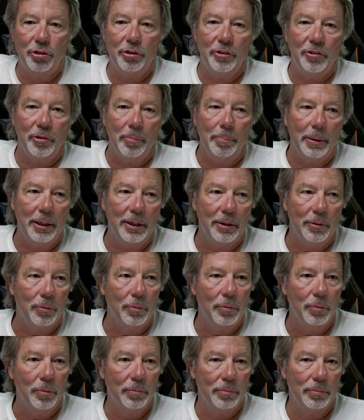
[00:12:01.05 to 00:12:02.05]
is a big
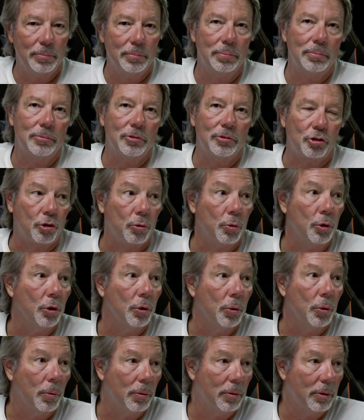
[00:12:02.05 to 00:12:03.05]

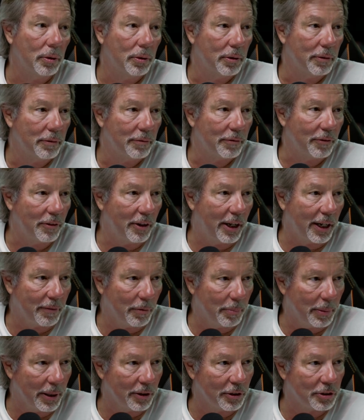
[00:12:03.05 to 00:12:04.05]
screw, for lack of a
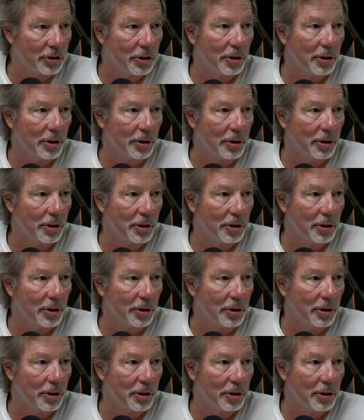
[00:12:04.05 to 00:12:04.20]
better term.